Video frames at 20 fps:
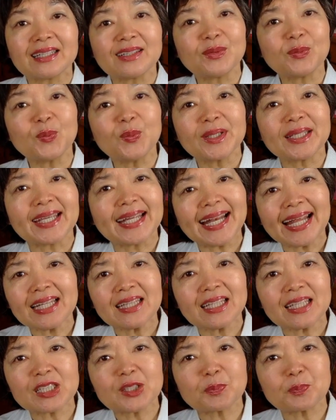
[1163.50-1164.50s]
we
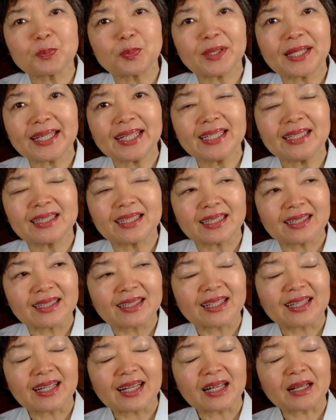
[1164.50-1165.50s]
cannot explain
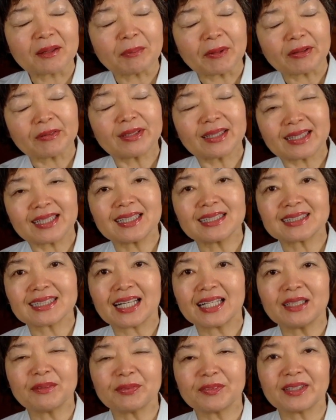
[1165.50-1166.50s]
about these
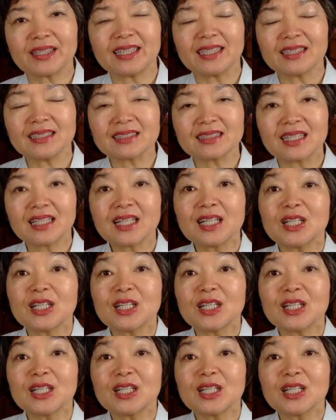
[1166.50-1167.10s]
kind of things.